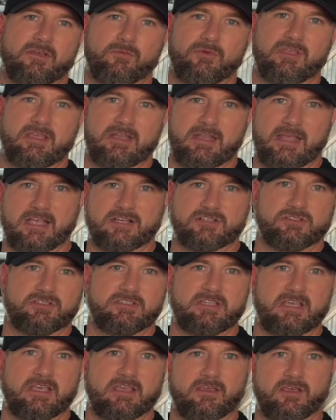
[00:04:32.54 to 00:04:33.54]
and we can actually
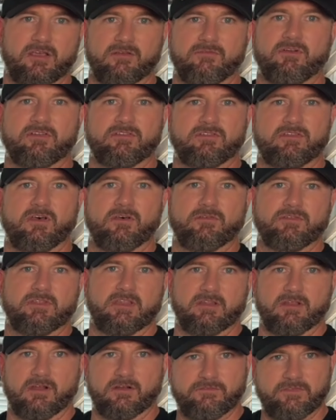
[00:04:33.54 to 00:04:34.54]
take care of ourselves
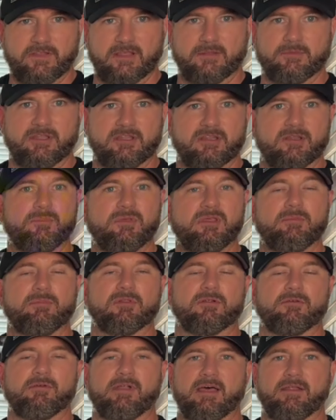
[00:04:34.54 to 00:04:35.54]
and our family and the people
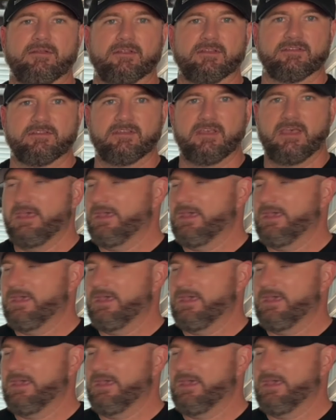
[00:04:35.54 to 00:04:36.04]
around us.